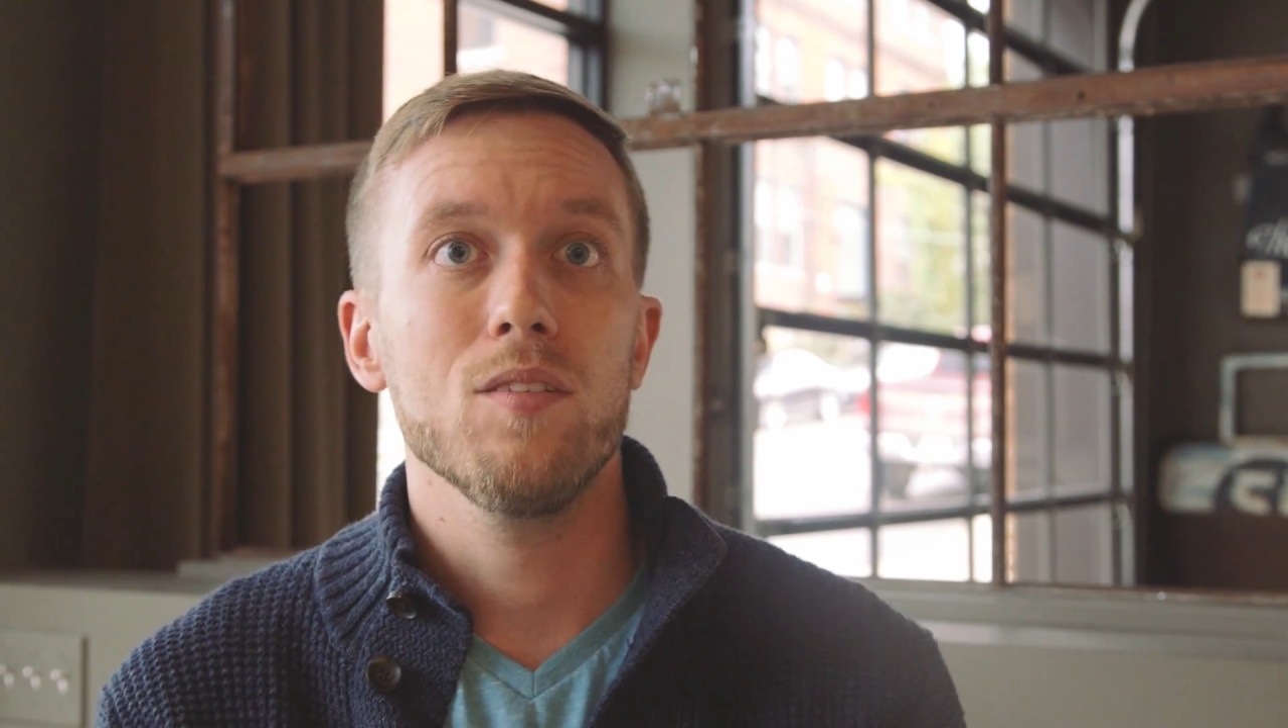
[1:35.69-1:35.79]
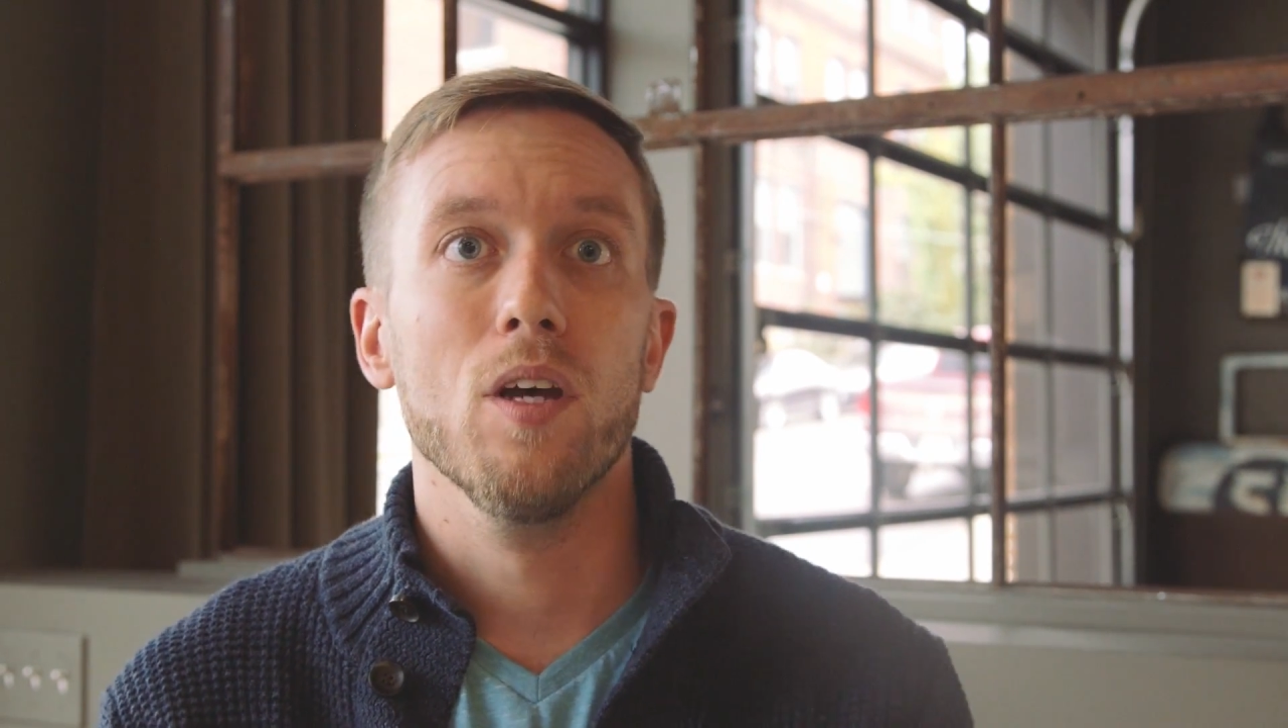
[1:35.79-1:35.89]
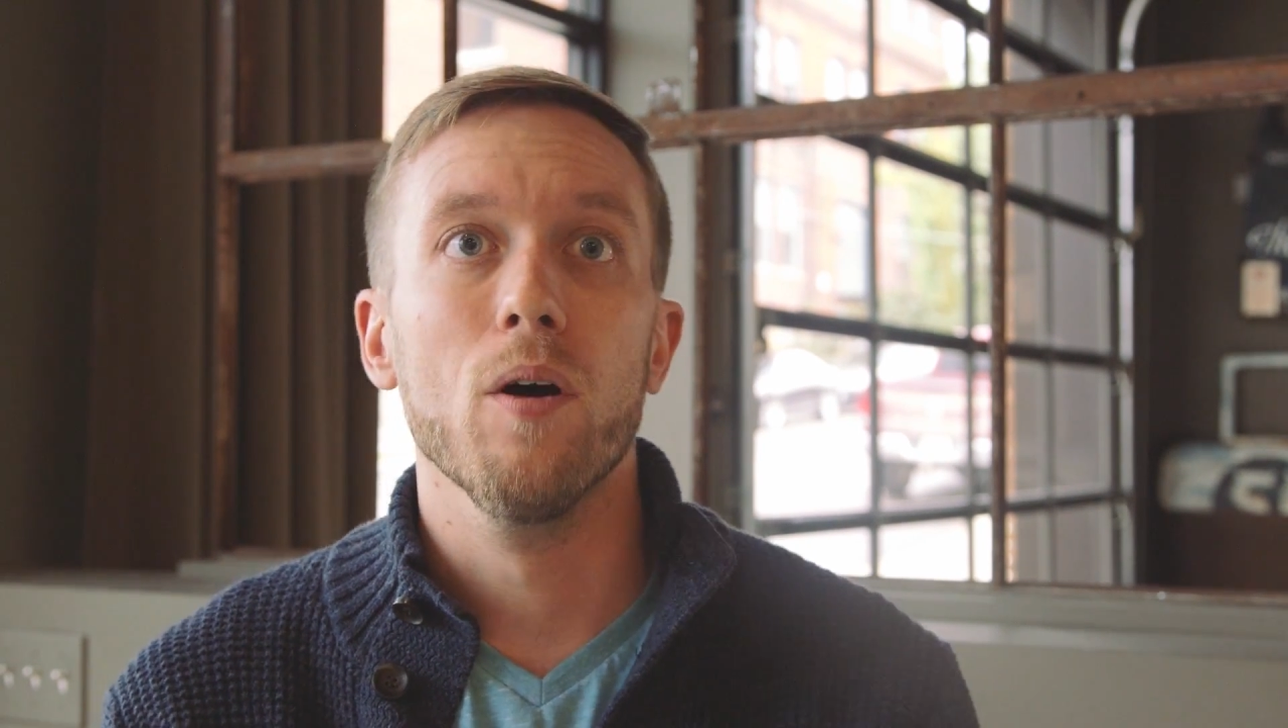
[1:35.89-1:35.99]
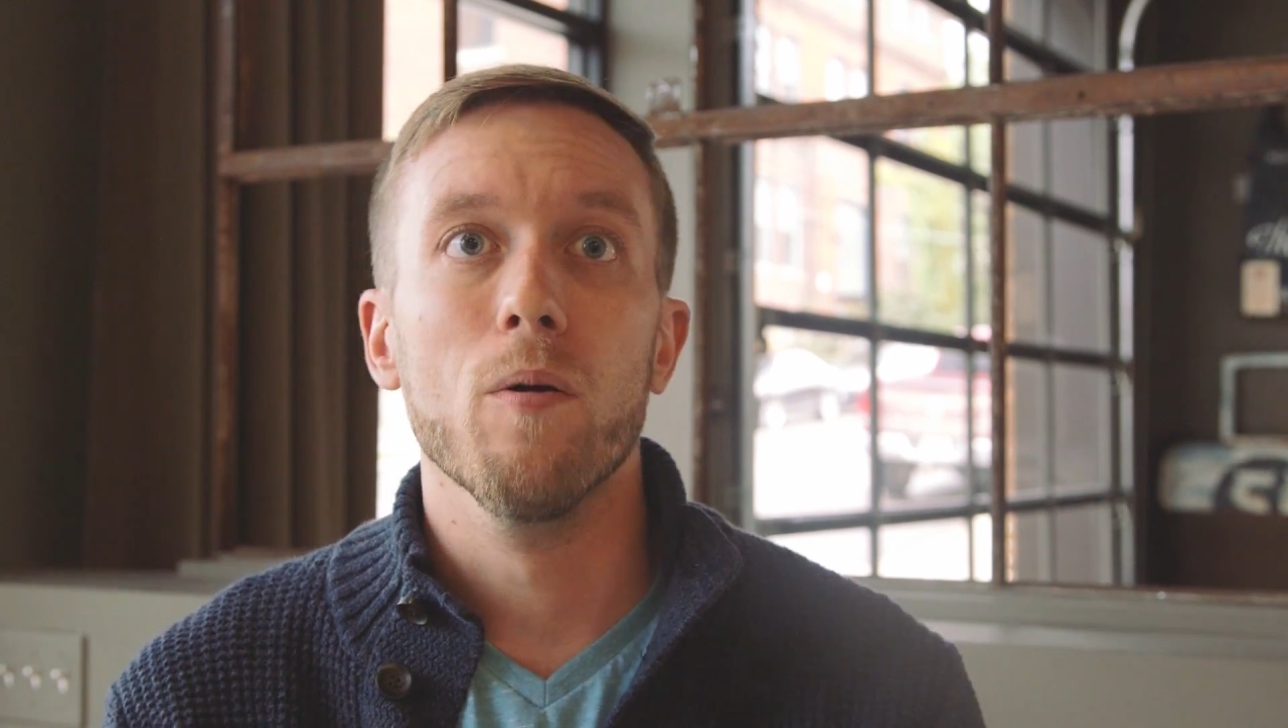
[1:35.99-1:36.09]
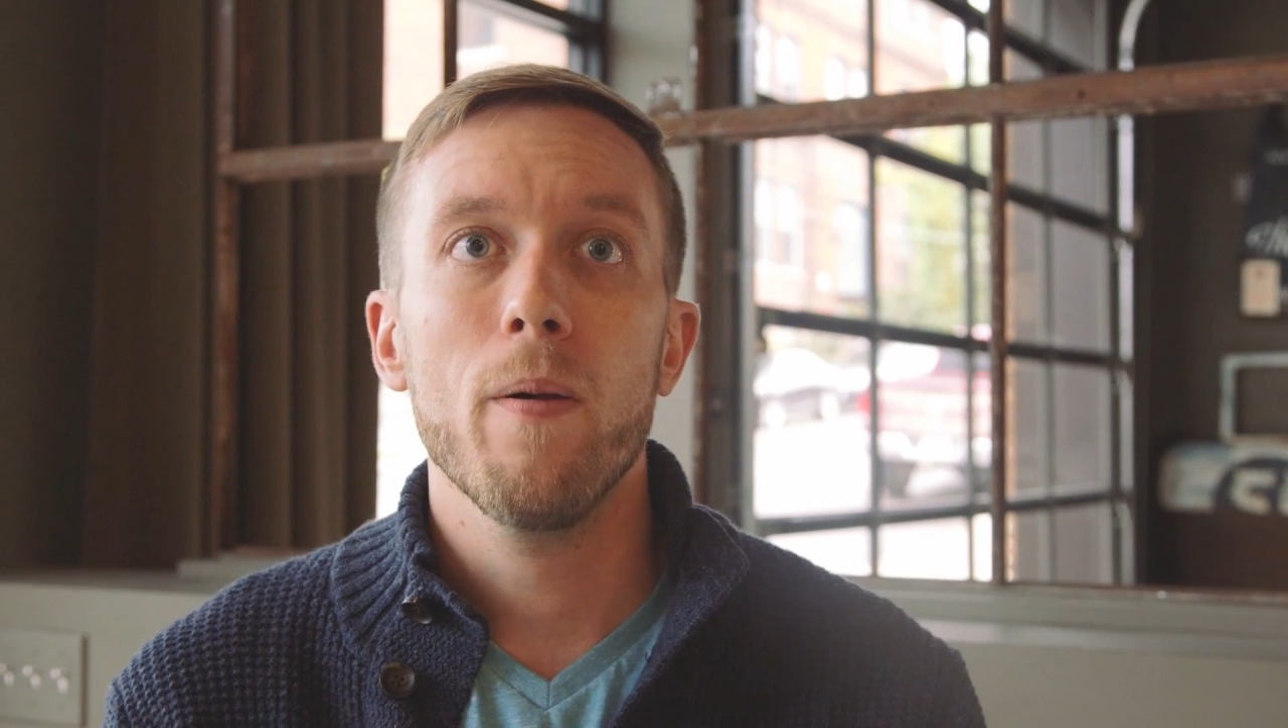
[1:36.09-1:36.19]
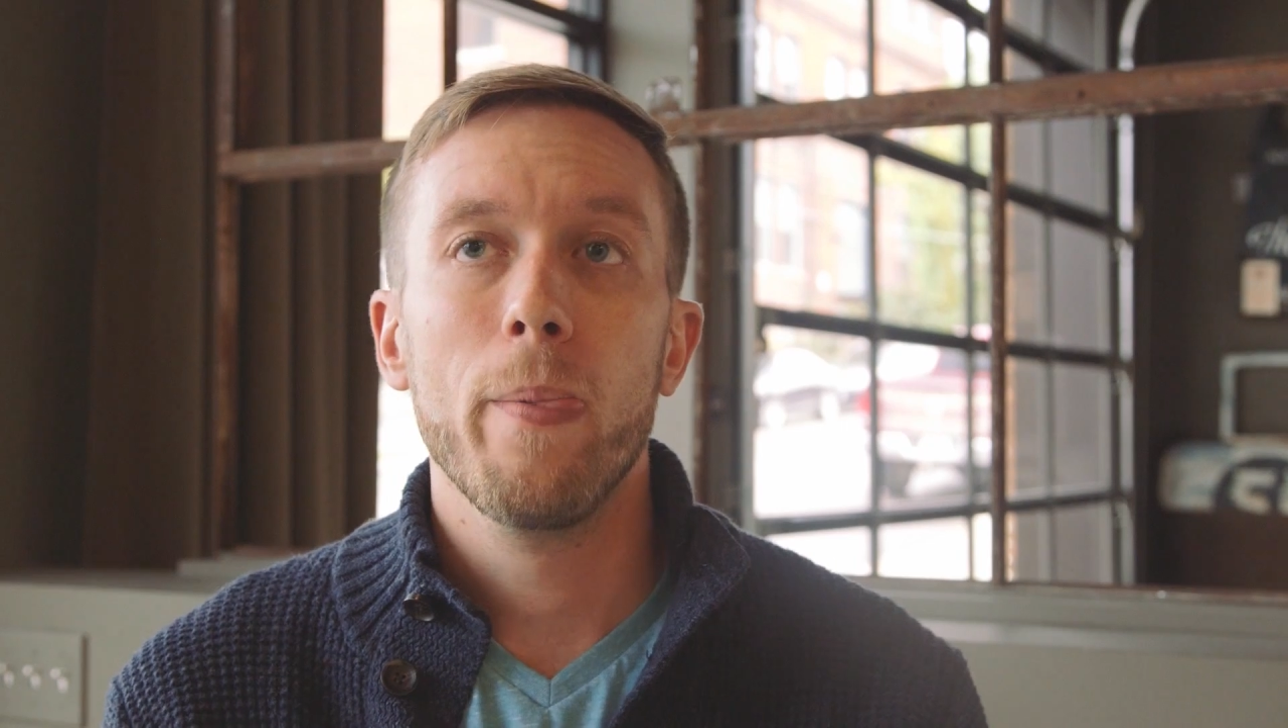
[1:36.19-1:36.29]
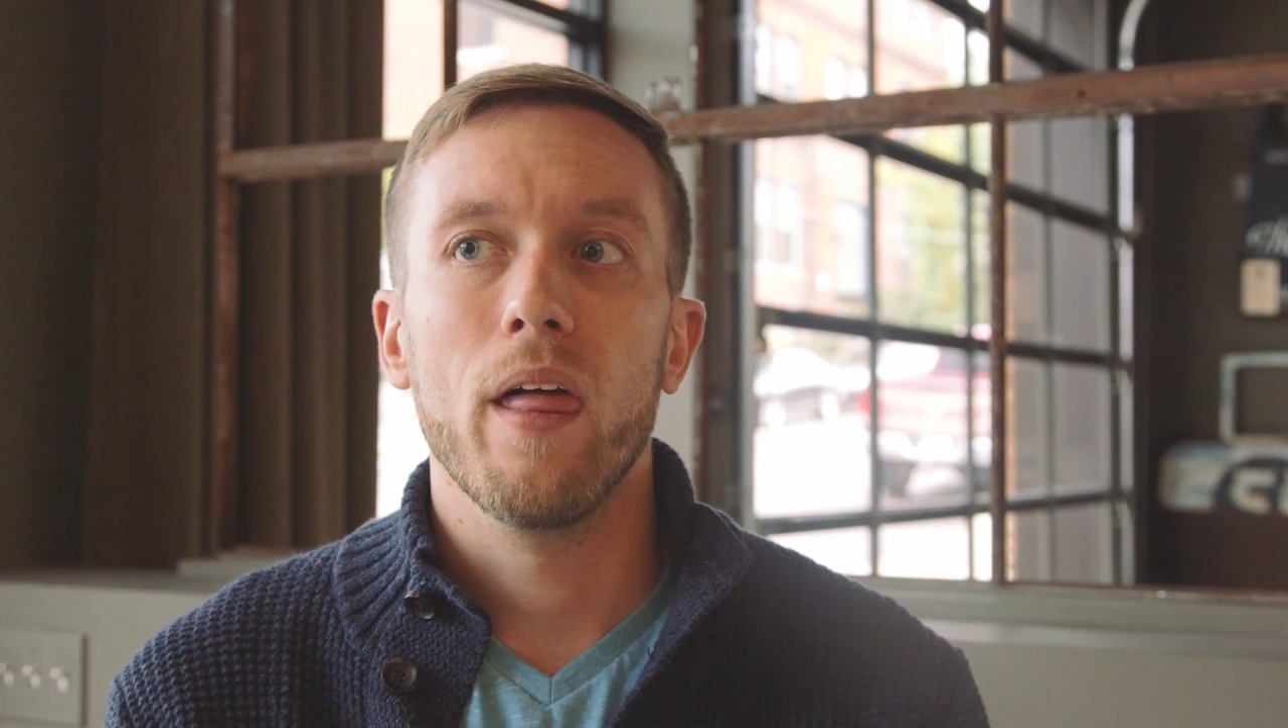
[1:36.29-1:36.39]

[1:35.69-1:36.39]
So